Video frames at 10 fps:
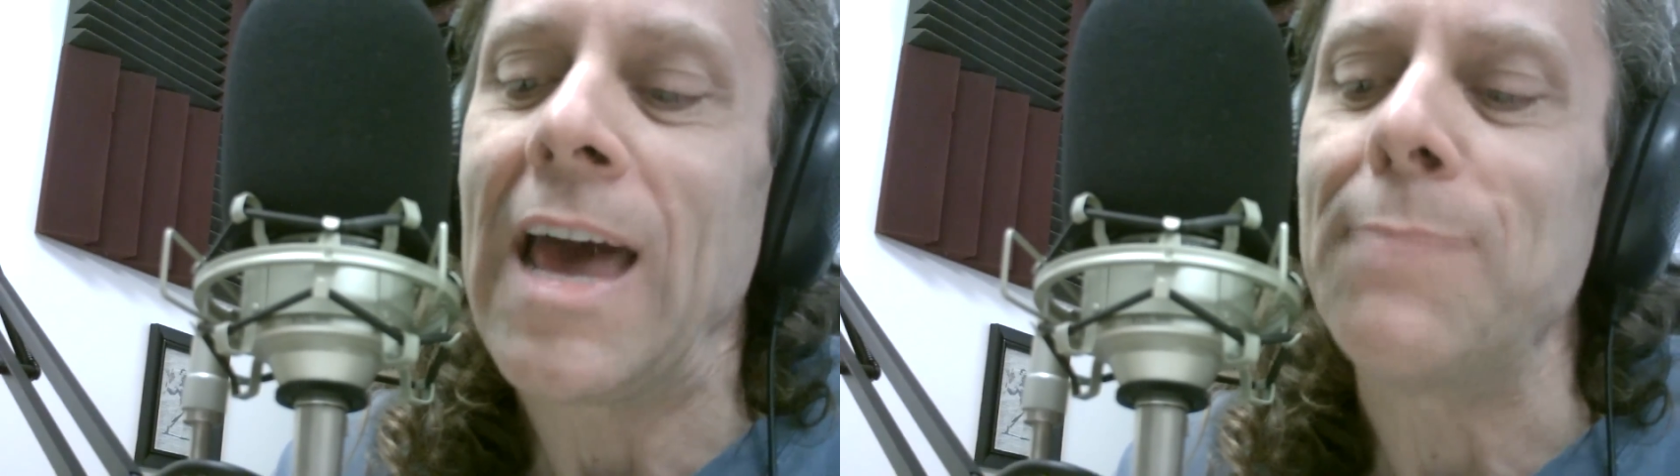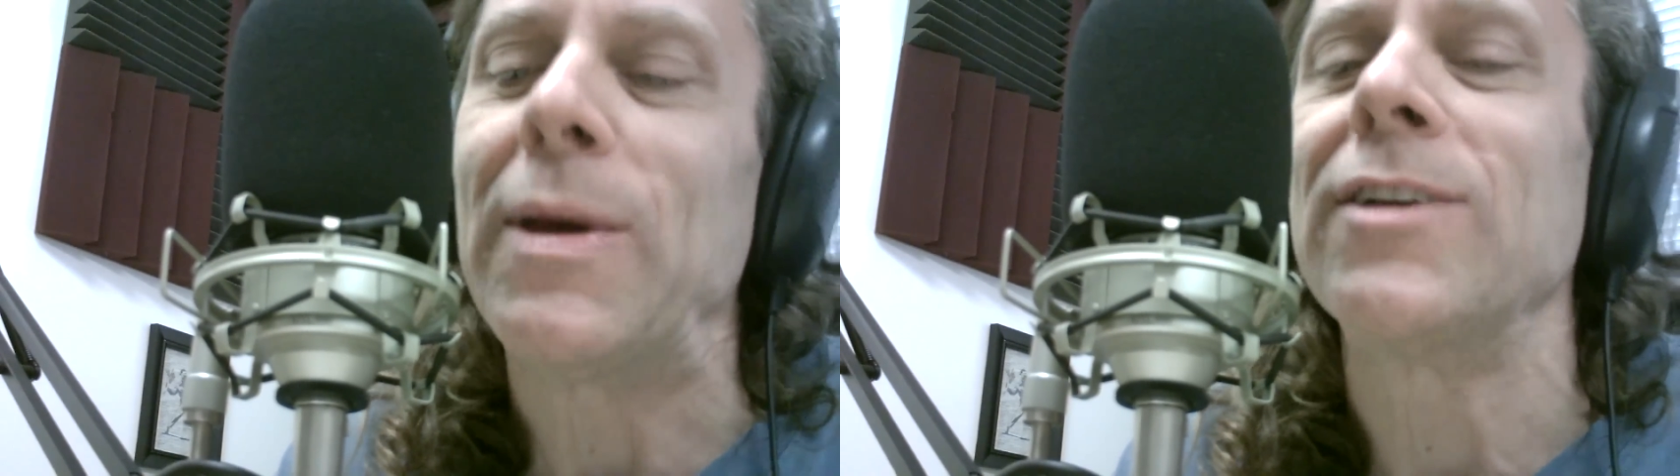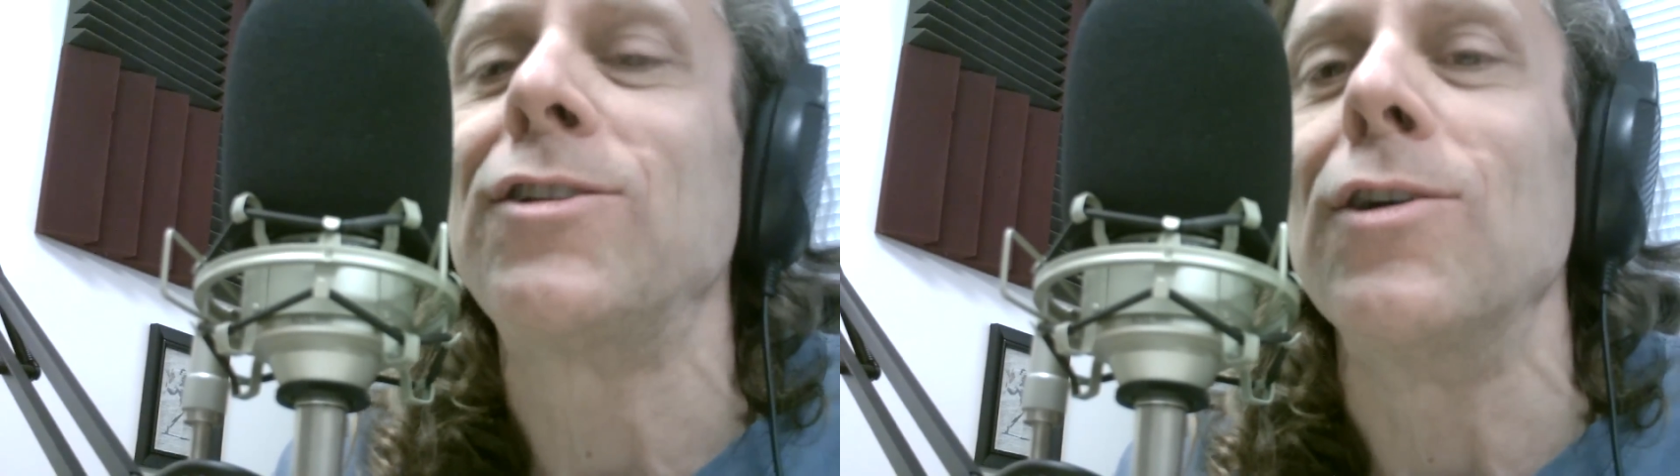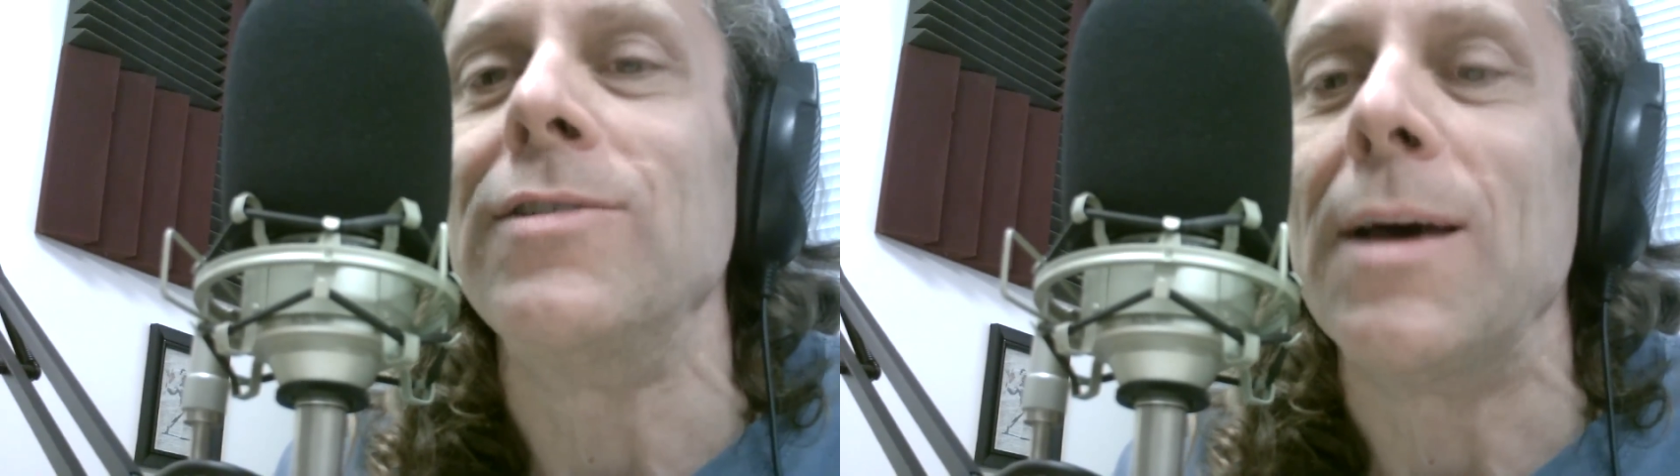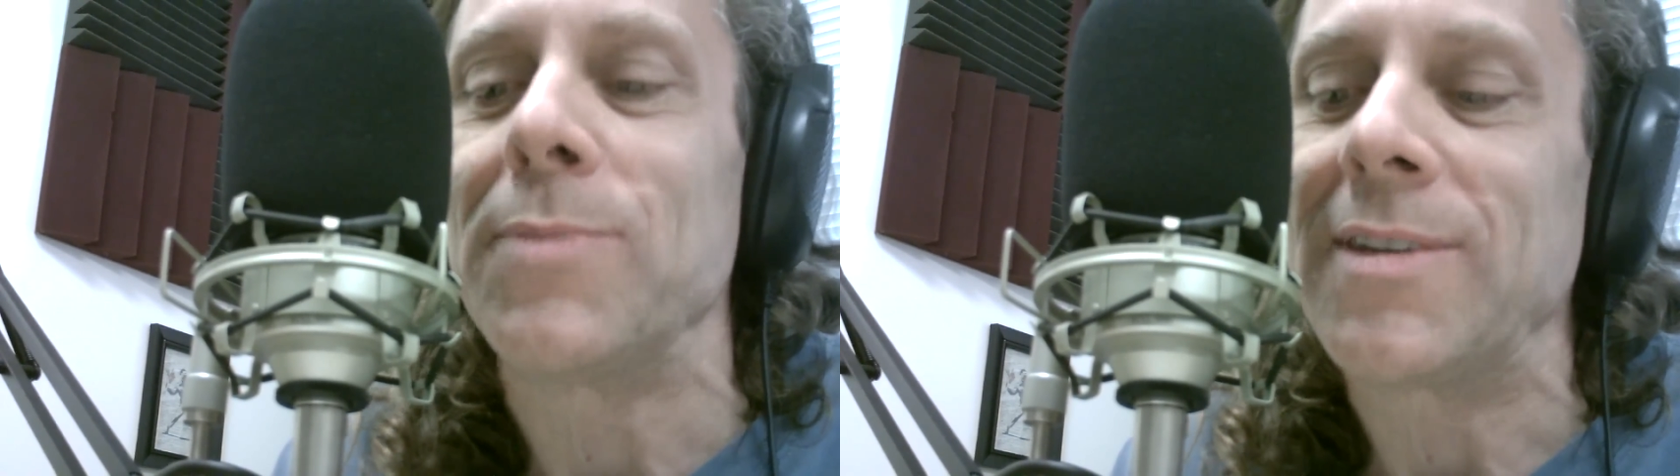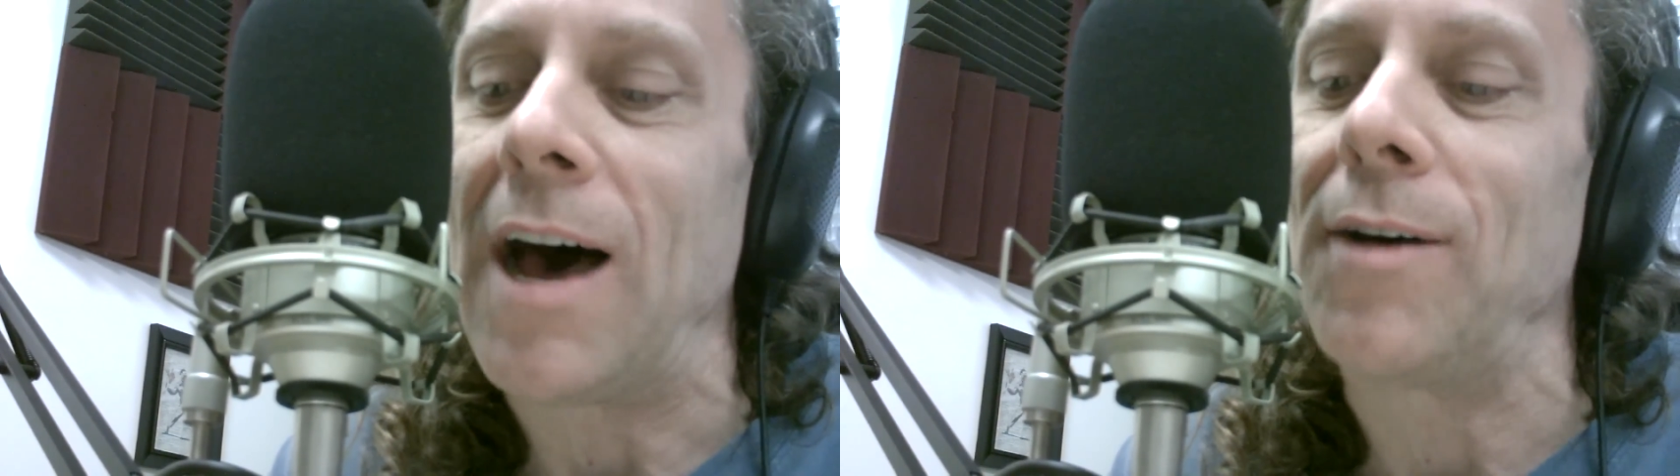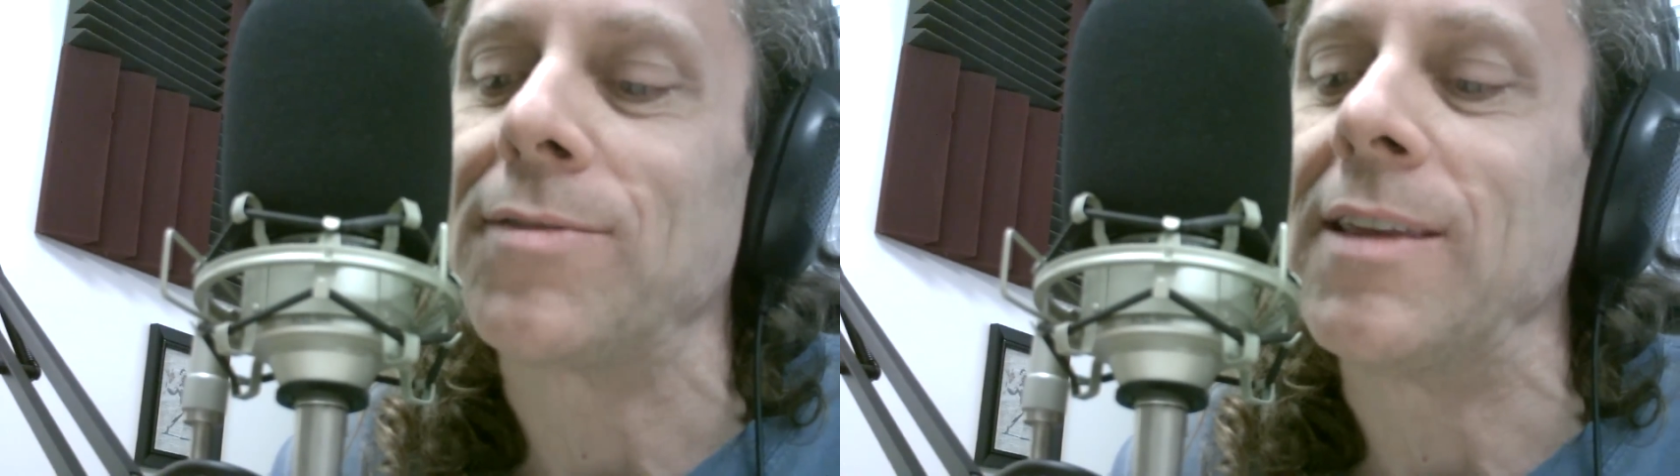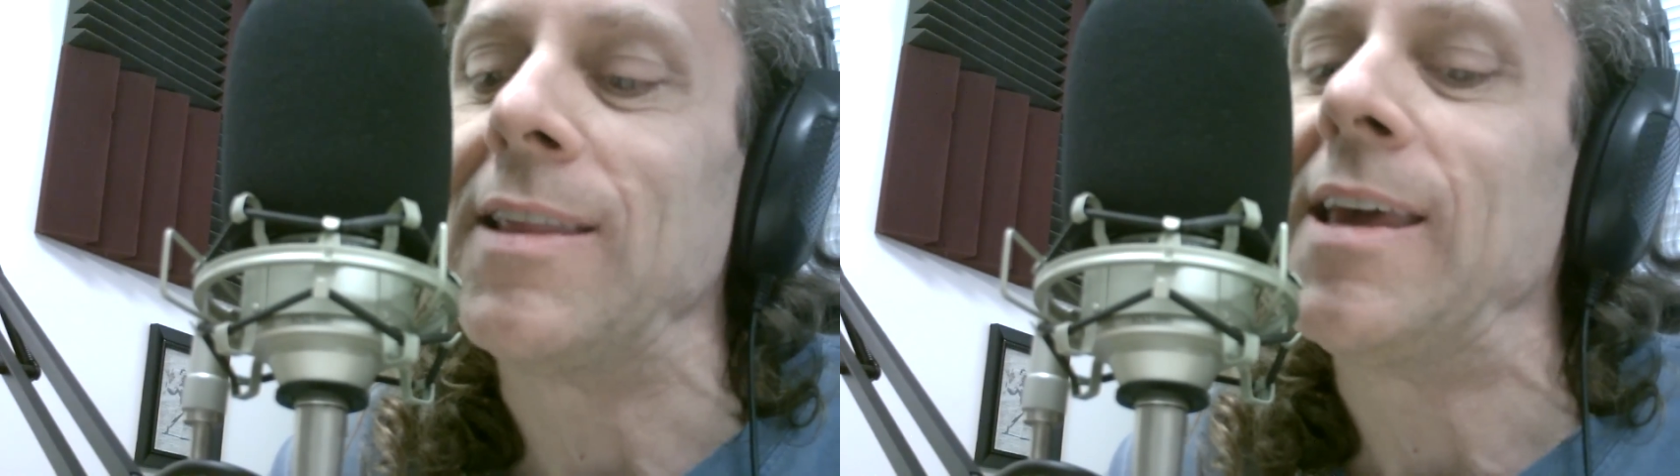they'd be shooting
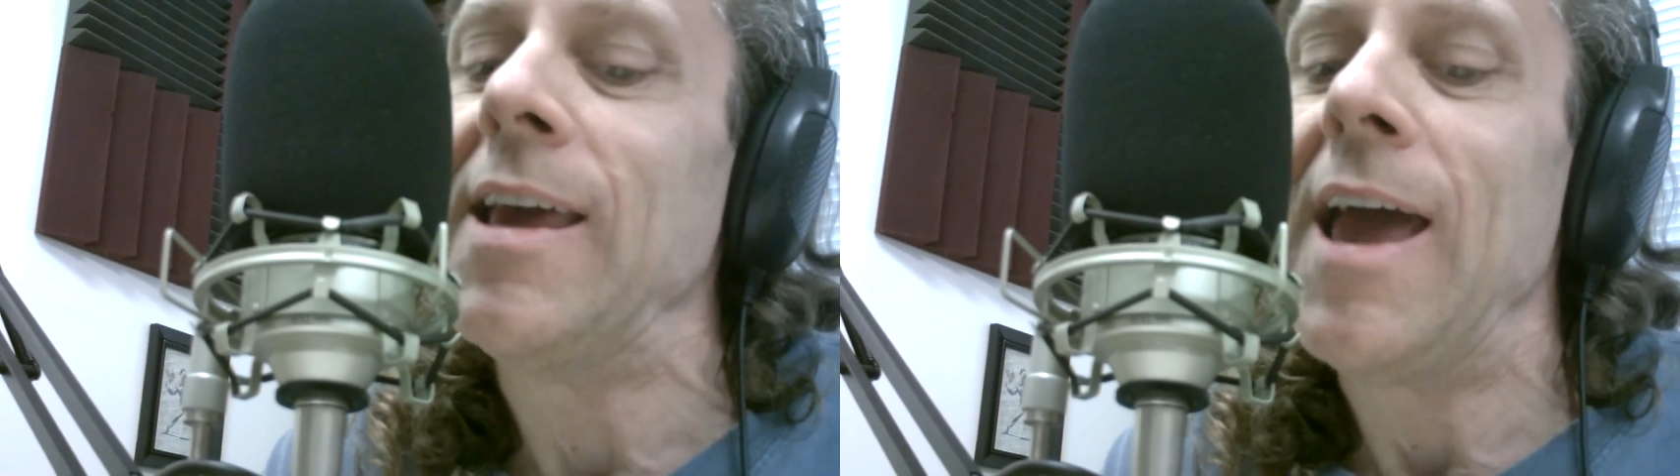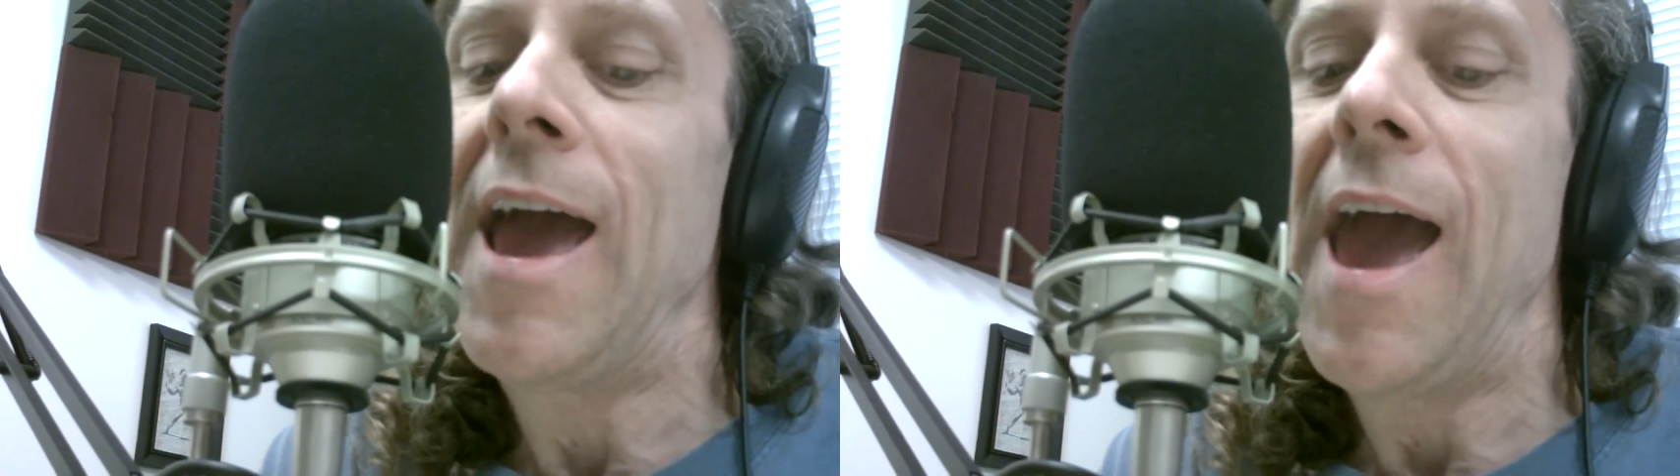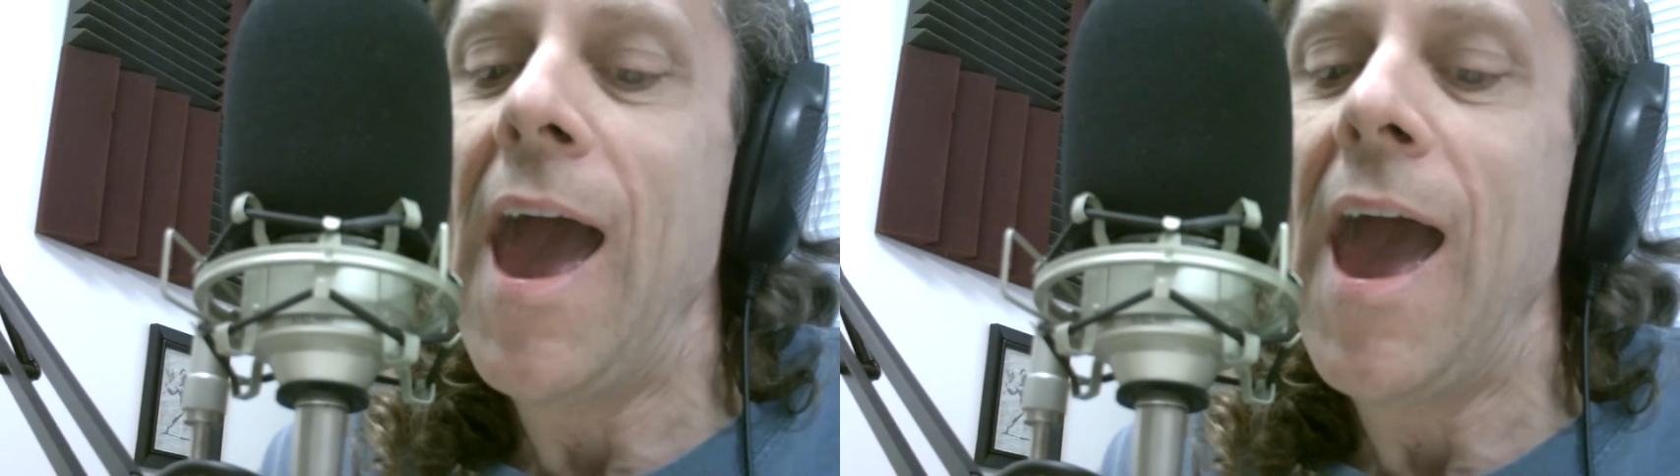themselves in the